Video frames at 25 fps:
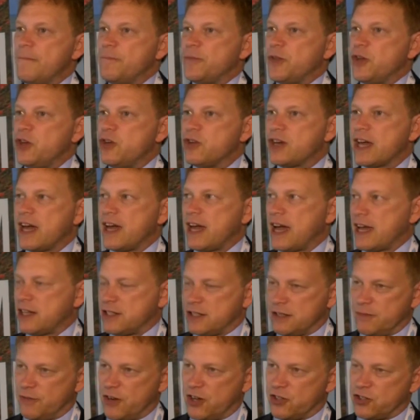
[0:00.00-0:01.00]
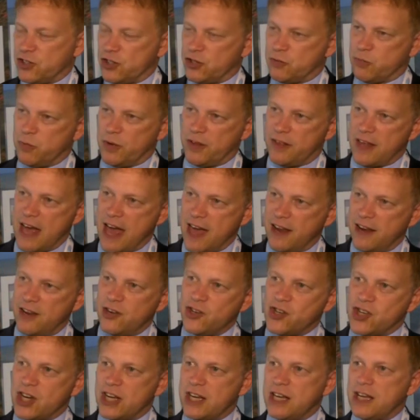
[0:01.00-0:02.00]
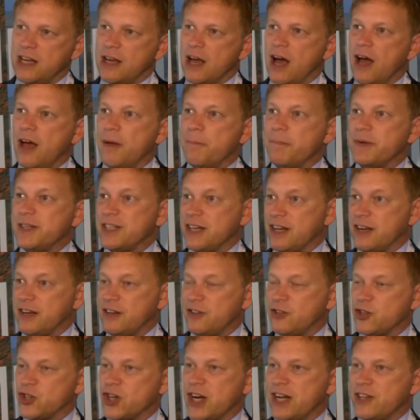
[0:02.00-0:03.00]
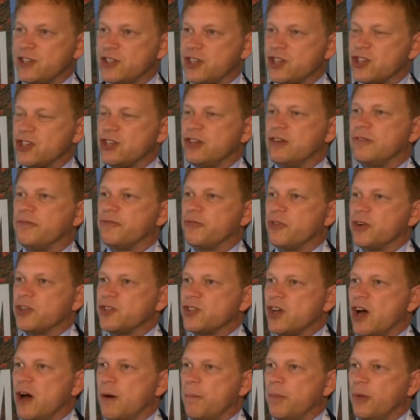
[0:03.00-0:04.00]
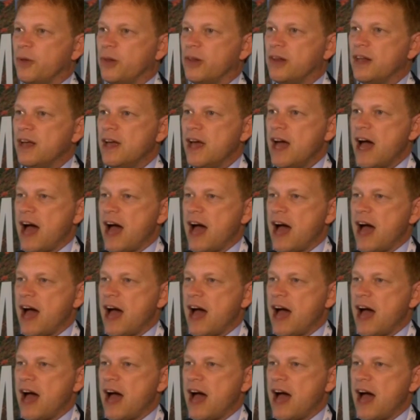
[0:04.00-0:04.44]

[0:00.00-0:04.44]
The UK has the advantage with energy, and particularly the transition of, for example,